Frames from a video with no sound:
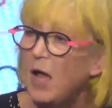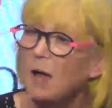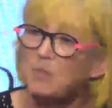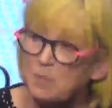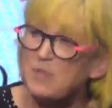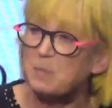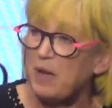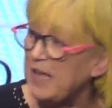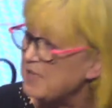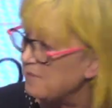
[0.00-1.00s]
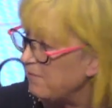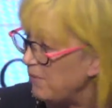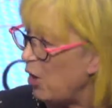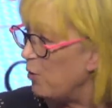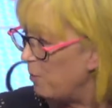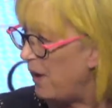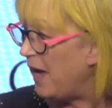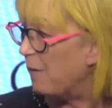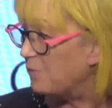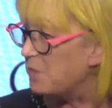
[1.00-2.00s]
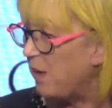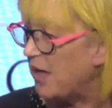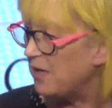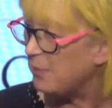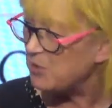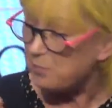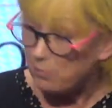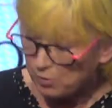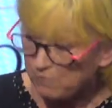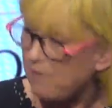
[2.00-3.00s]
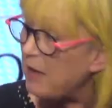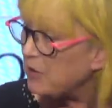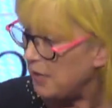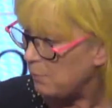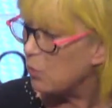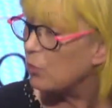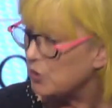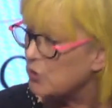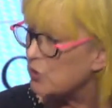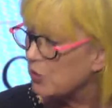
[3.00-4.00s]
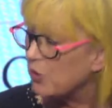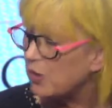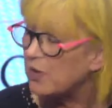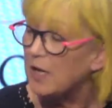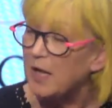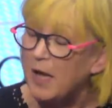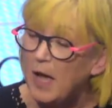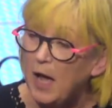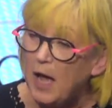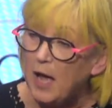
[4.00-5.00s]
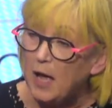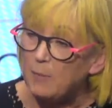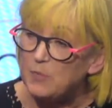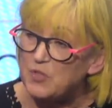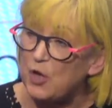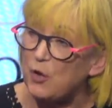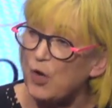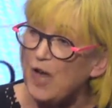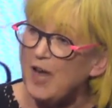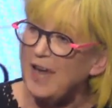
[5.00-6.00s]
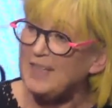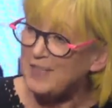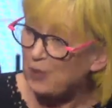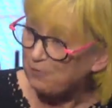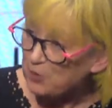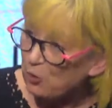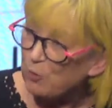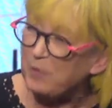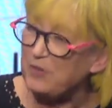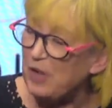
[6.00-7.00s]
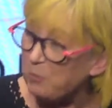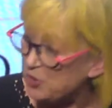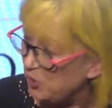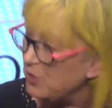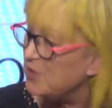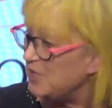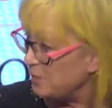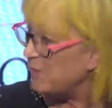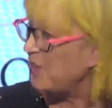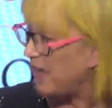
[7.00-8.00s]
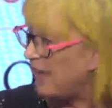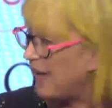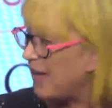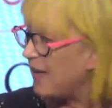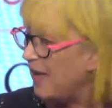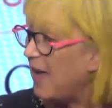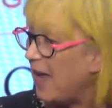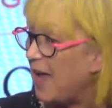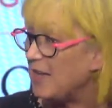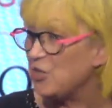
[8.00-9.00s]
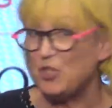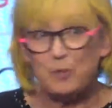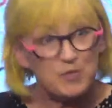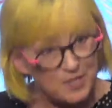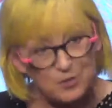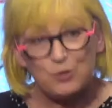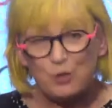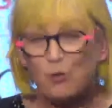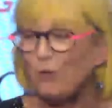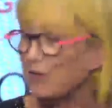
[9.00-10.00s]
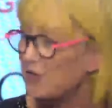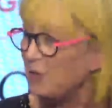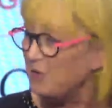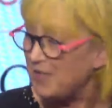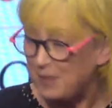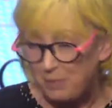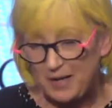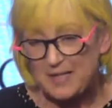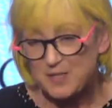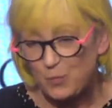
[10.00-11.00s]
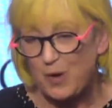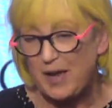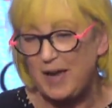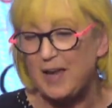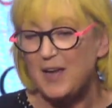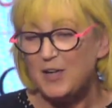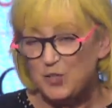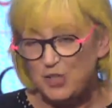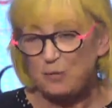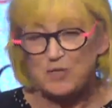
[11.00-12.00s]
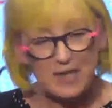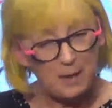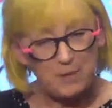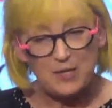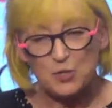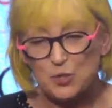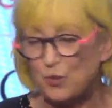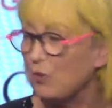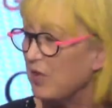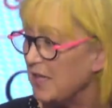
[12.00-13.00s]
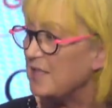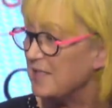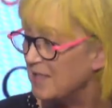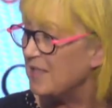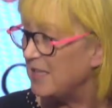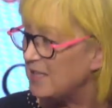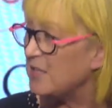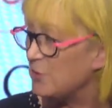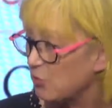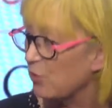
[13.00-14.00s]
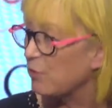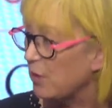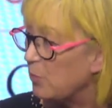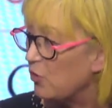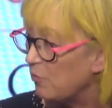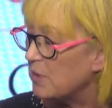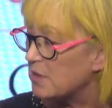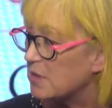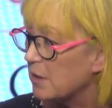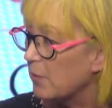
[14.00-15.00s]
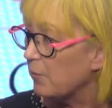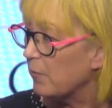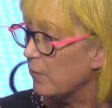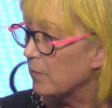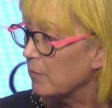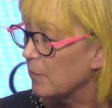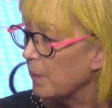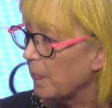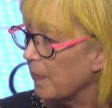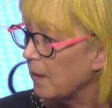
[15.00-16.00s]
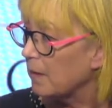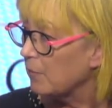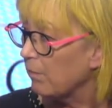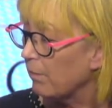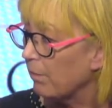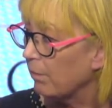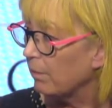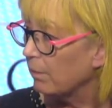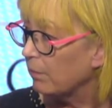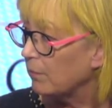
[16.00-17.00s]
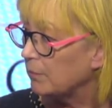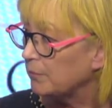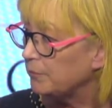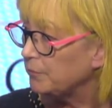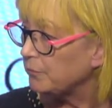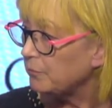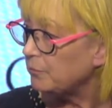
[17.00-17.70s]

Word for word: was a misplaced hope perhaps, but it was profoundly important to her. Um, so it's self-taught, but the opportunities were there, and she was in New York. She was in a place where she could tap into these these extraordinary. But, but very early on, I mean, her her her her